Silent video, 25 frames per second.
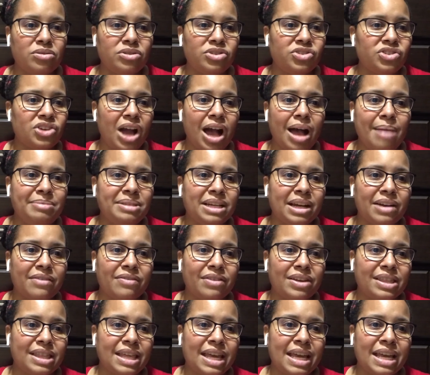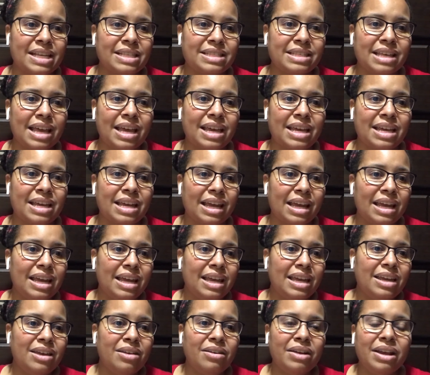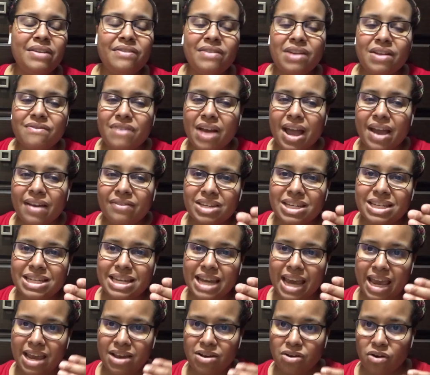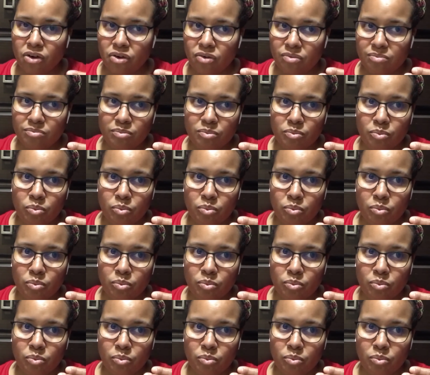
jobs and everything, it's like even if I have to take home